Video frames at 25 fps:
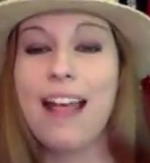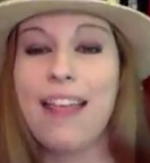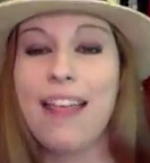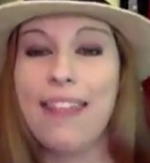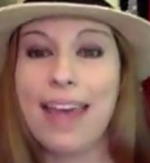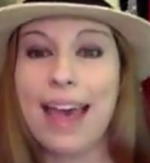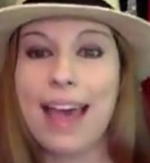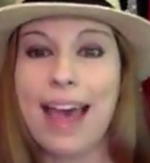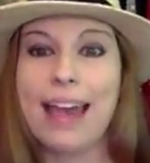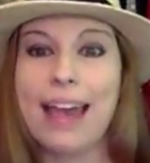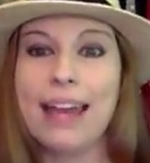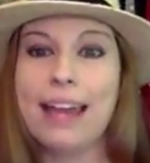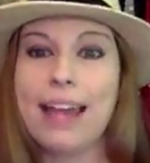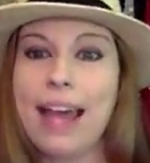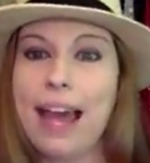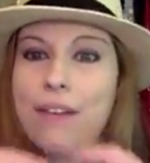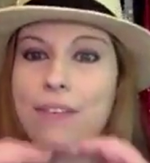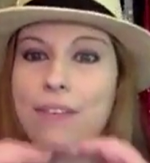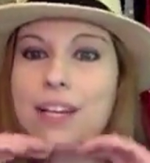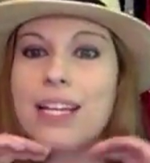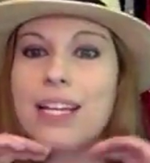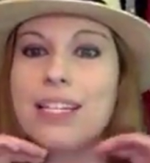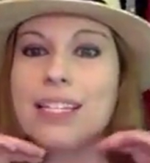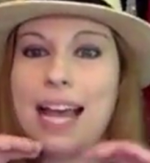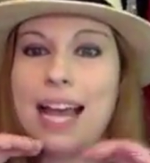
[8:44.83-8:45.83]
than
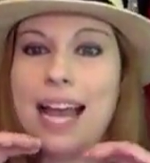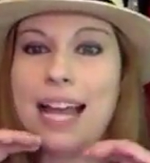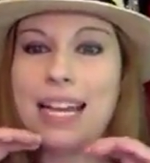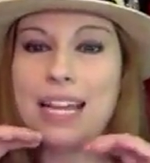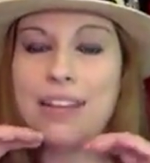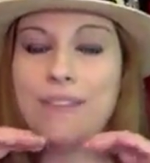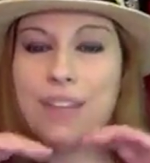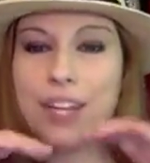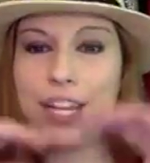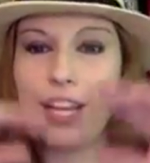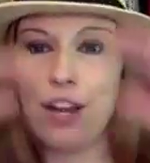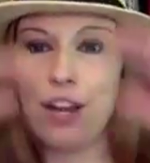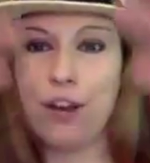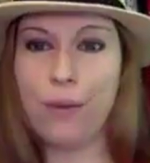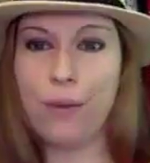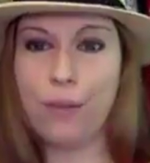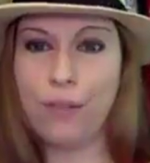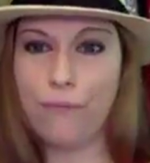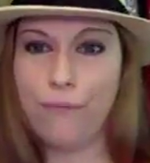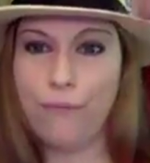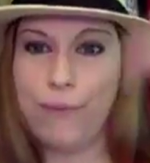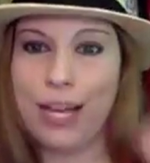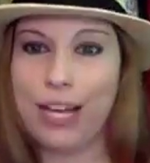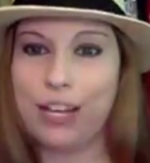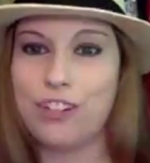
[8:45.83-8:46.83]
having a tiny video with
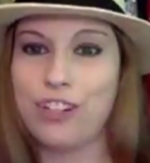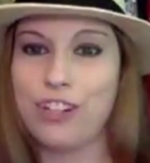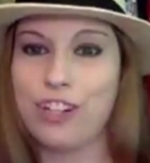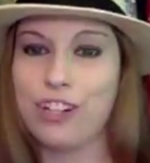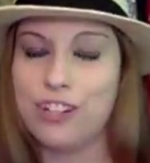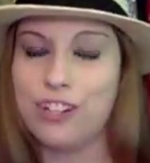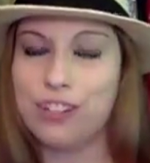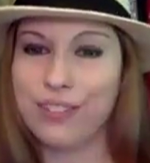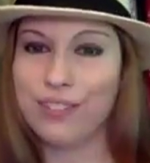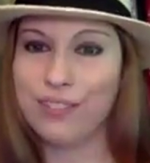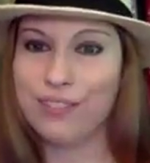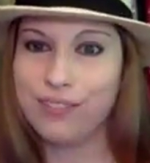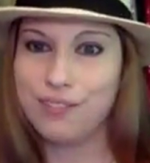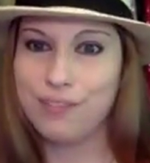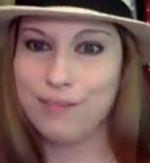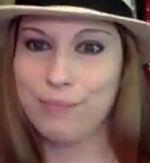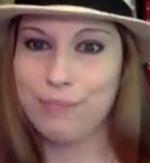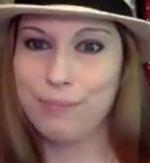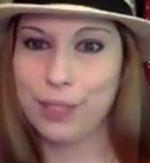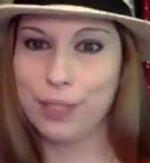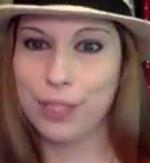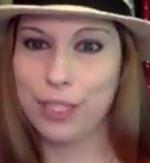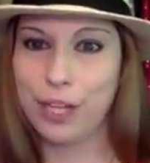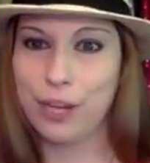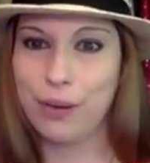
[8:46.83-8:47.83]
pictures
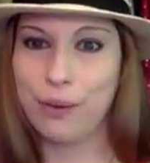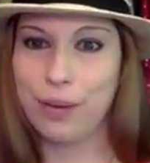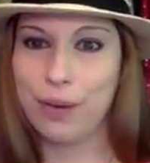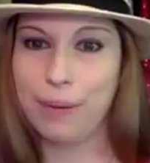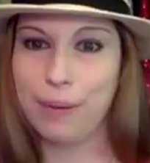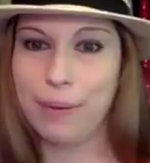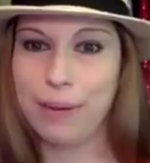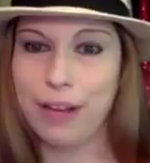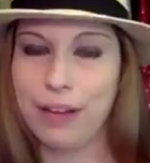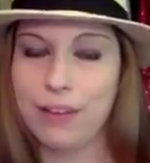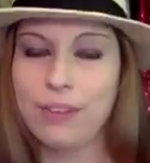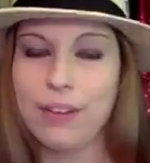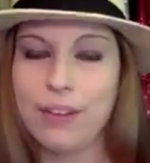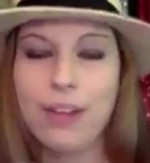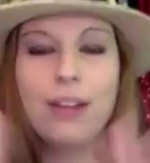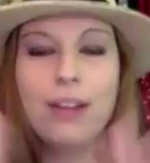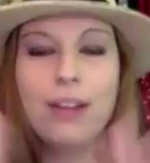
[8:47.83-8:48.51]
below and above.